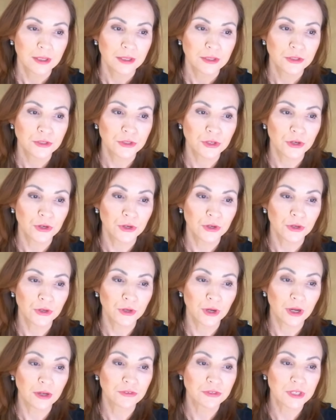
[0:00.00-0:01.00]
So
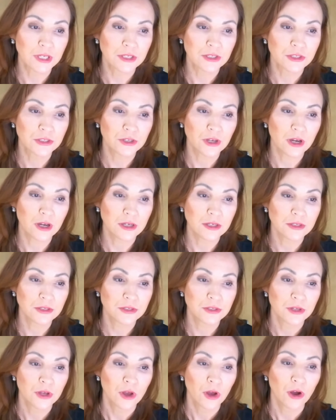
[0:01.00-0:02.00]
I said
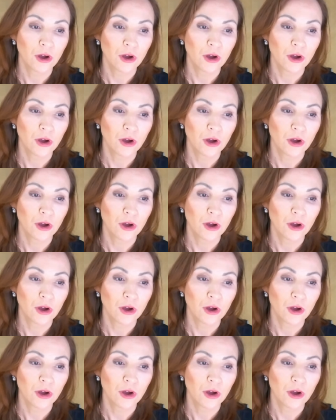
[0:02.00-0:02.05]
size